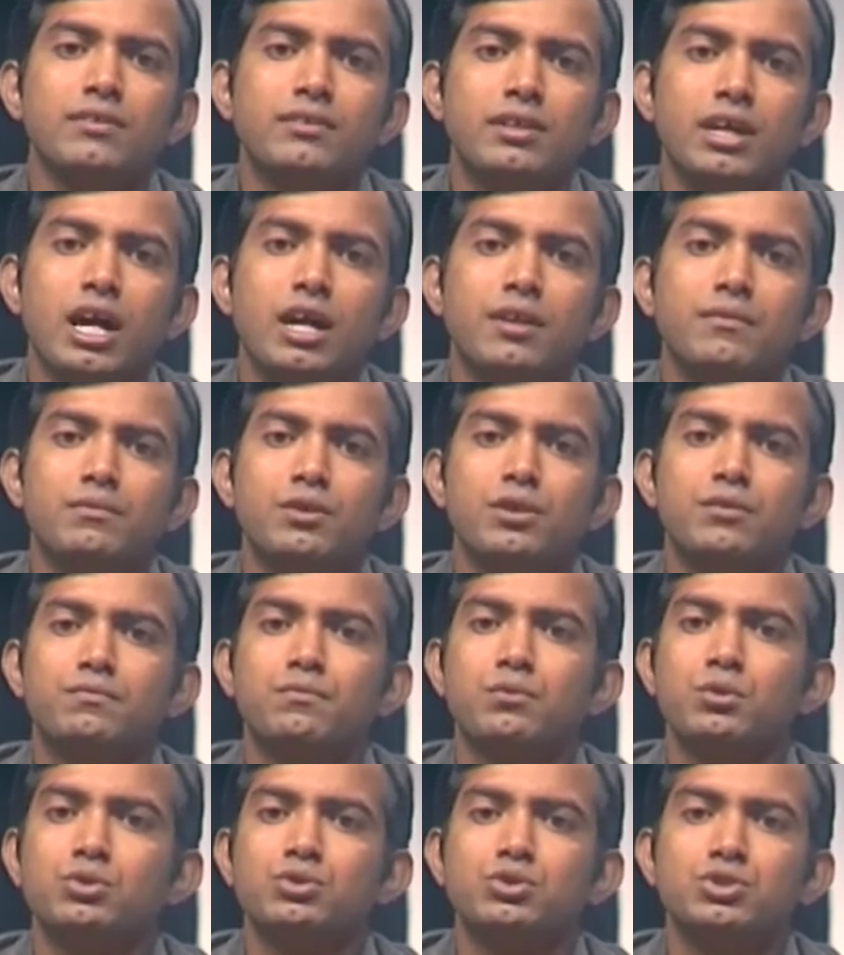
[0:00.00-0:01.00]
than were
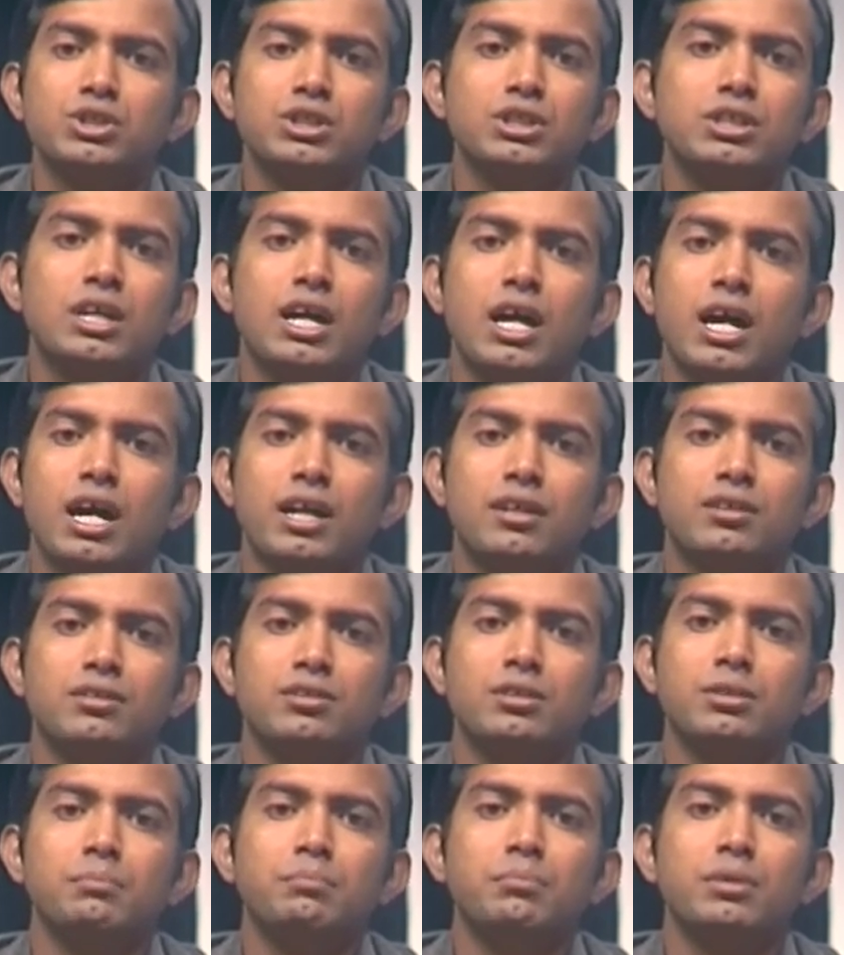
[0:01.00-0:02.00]
foreseen at
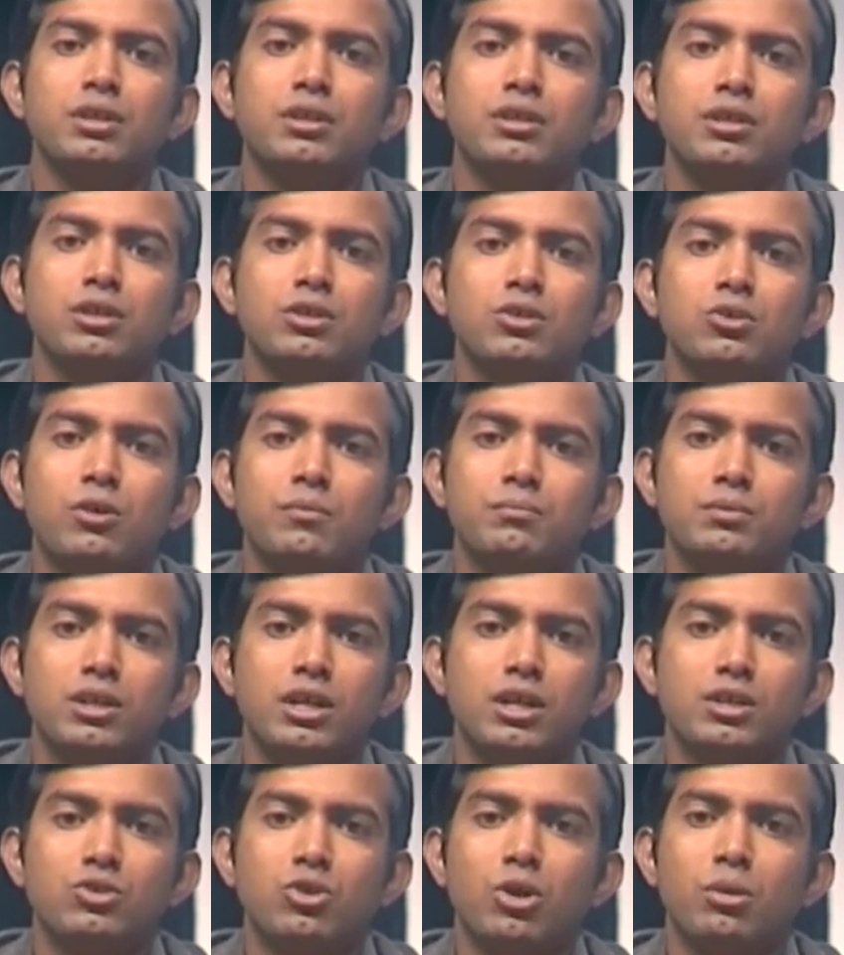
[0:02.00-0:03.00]
the beginning of
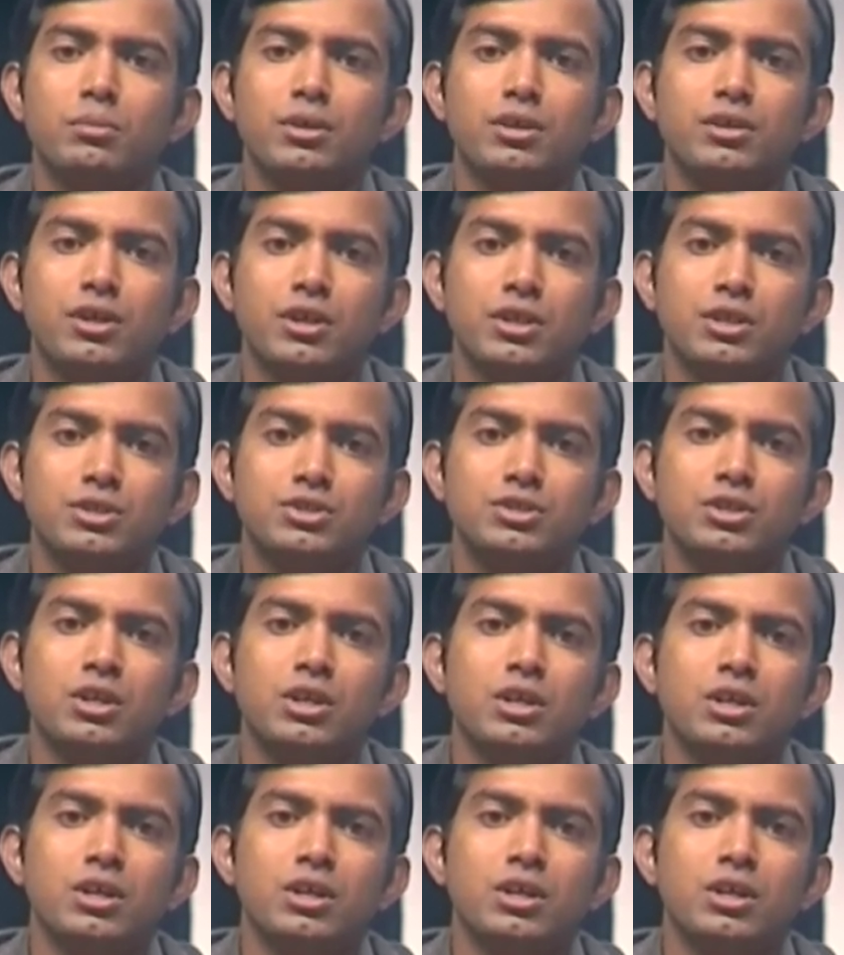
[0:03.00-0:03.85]
the atomic age.